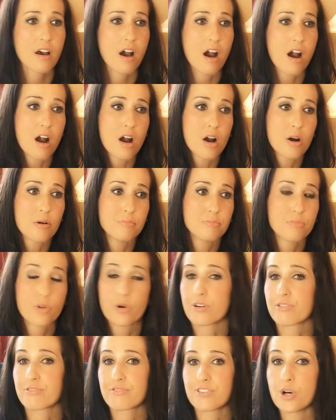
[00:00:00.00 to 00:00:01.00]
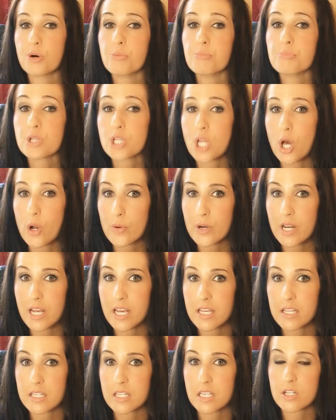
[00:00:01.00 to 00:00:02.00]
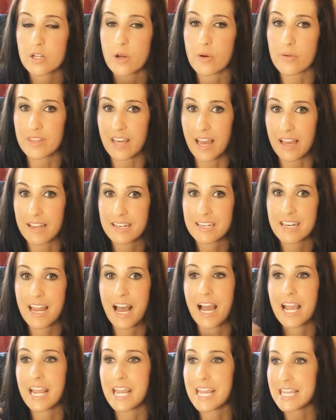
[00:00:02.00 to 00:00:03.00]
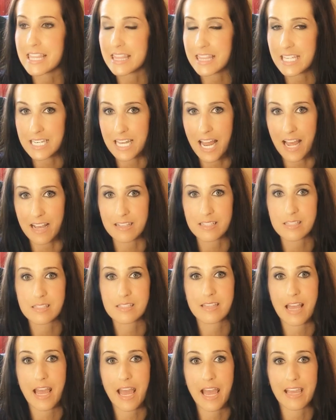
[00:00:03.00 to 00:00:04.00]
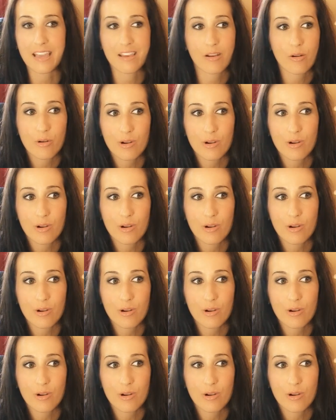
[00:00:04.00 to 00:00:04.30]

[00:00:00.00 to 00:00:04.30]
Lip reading: or feel bloated, you know, that night, the next day,